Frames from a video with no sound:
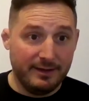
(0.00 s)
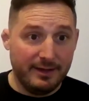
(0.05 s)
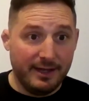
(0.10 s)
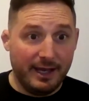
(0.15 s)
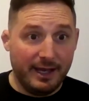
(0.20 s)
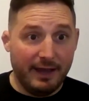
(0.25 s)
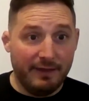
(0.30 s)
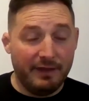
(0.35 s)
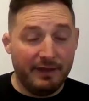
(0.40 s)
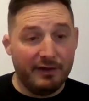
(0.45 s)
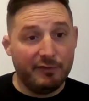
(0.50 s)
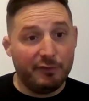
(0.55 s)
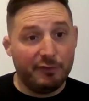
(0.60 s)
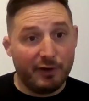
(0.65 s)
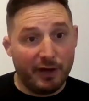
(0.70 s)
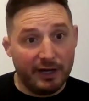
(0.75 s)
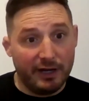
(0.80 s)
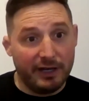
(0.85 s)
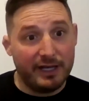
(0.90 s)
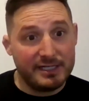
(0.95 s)
and then a
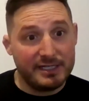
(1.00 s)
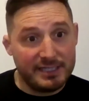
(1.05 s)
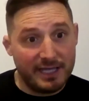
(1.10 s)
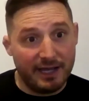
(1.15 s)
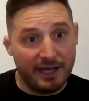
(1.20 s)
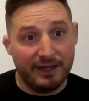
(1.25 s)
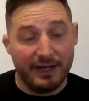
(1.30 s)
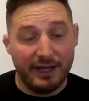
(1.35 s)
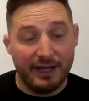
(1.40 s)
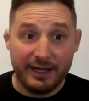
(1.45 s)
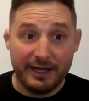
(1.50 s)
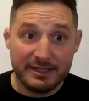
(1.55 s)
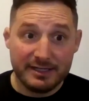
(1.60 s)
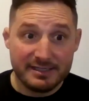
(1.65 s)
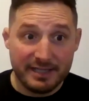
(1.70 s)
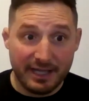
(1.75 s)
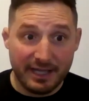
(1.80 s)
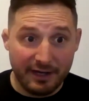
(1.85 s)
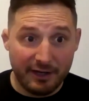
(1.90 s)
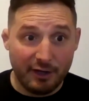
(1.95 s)
Friday, Saturday, and a
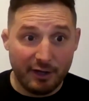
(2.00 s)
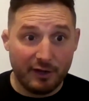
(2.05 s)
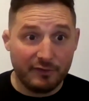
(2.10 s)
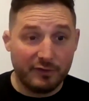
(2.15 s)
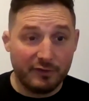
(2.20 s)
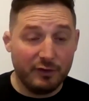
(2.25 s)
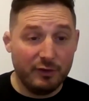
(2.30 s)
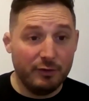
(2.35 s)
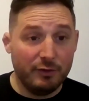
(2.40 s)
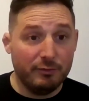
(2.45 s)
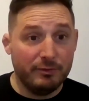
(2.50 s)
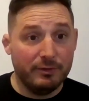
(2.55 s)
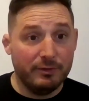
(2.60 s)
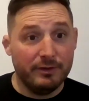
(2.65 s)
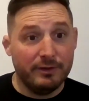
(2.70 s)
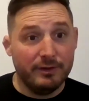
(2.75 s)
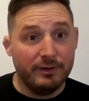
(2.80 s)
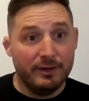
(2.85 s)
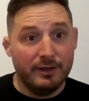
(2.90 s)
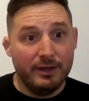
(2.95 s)
Sunday afternoon,
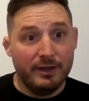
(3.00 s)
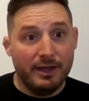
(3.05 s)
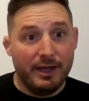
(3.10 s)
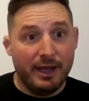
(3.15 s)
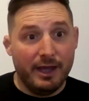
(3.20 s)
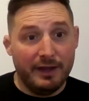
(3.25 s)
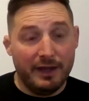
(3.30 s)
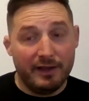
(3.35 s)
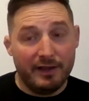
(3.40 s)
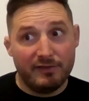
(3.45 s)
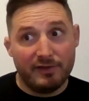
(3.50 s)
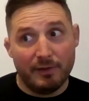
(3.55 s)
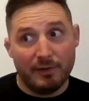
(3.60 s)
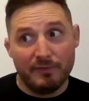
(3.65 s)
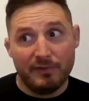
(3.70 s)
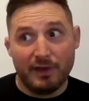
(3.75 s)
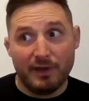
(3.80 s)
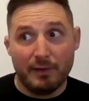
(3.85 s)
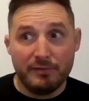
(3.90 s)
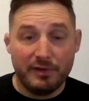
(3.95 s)
and then
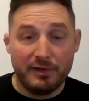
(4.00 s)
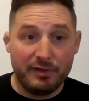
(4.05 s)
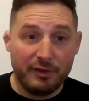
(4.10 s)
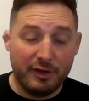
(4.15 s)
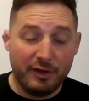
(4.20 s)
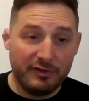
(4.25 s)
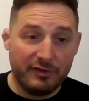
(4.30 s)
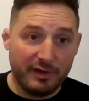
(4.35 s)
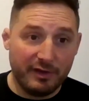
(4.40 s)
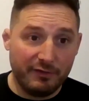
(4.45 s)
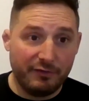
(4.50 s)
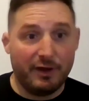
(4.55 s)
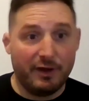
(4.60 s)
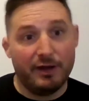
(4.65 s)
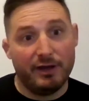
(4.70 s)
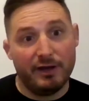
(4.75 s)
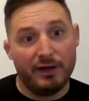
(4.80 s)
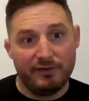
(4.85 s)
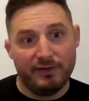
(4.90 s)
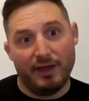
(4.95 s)
sometimes a Thursday,
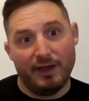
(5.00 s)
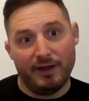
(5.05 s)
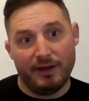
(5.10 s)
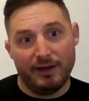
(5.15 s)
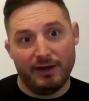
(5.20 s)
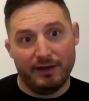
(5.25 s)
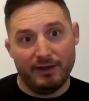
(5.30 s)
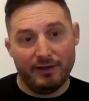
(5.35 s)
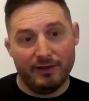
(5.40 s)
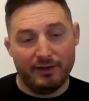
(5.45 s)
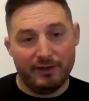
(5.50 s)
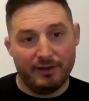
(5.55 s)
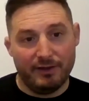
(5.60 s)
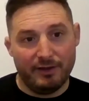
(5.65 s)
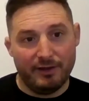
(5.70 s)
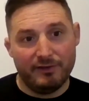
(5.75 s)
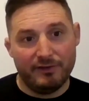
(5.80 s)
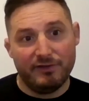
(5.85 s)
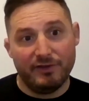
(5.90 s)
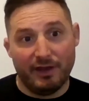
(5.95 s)
Friday, Saturday,
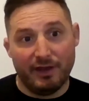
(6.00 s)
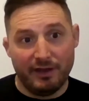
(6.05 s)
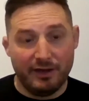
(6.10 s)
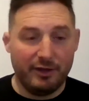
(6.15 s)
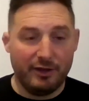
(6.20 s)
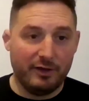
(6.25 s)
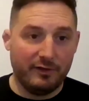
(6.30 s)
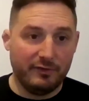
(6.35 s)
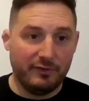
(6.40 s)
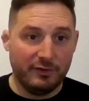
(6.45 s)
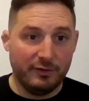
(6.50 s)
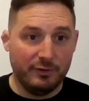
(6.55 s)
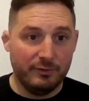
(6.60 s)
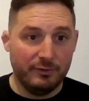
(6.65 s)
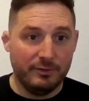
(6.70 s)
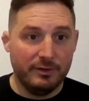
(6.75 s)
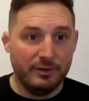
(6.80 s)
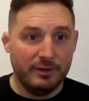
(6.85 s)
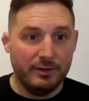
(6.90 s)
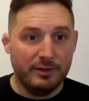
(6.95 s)
Sunday
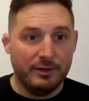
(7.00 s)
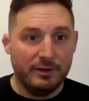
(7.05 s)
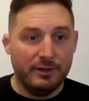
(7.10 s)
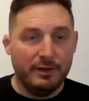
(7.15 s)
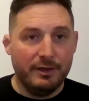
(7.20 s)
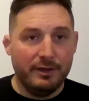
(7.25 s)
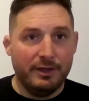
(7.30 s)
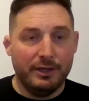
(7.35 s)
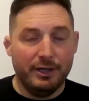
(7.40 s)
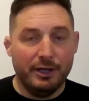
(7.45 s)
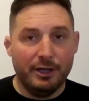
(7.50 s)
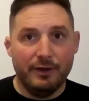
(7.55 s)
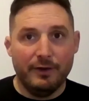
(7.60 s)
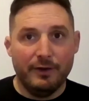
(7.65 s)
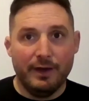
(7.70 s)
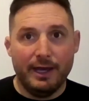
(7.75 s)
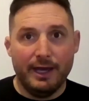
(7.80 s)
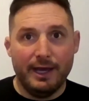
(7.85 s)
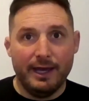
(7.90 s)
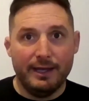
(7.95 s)
afternoon. You know,
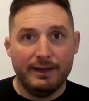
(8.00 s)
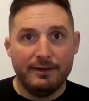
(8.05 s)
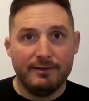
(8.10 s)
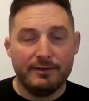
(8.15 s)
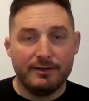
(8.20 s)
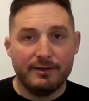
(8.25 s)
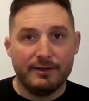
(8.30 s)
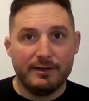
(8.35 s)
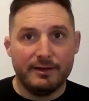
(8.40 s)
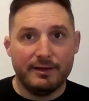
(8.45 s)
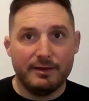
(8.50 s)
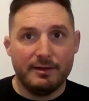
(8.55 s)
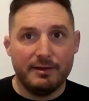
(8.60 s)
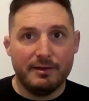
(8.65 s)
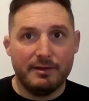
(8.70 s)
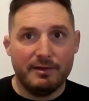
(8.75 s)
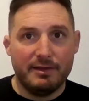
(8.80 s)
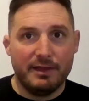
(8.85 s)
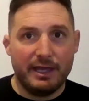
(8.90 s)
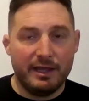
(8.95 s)
and
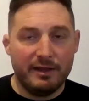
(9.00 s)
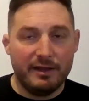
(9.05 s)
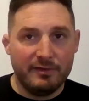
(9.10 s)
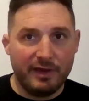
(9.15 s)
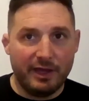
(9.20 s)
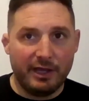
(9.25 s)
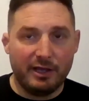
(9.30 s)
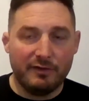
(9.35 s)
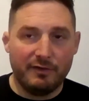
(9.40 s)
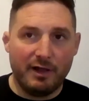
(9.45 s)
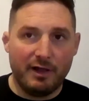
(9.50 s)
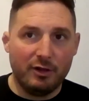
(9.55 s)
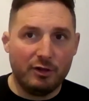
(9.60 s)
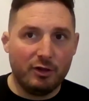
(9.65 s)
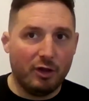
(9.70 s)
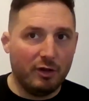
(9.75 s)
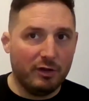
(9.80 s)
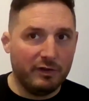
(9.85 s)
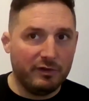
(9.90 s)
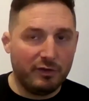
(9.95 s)
the intake of
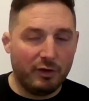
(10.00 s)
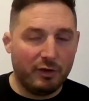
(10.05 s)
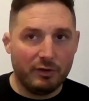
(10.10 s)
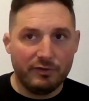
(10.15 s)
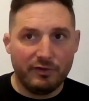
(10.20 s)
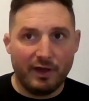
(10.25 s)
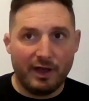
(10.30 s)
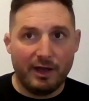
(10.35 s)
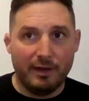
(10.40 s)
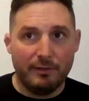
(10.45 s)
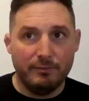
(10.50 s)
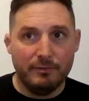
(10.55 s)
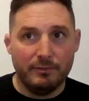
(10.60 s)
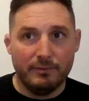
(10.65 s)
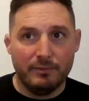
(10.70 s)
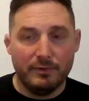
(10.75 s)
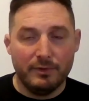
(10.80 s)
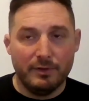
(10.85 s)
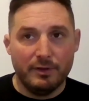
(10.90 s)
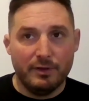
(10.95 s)
alcohol this whole time
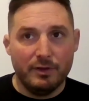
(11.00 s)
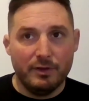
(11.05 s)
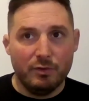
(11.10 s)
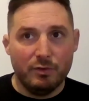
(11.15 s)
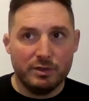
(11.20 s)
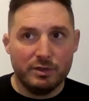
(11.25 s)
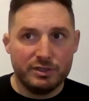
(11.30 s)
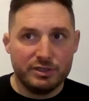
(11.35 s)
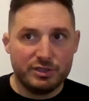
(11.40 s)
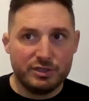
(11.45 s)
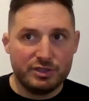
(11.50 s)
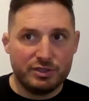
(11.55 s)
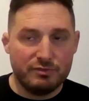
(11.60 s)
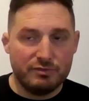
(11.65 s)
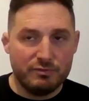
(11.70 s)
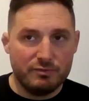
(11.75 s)
was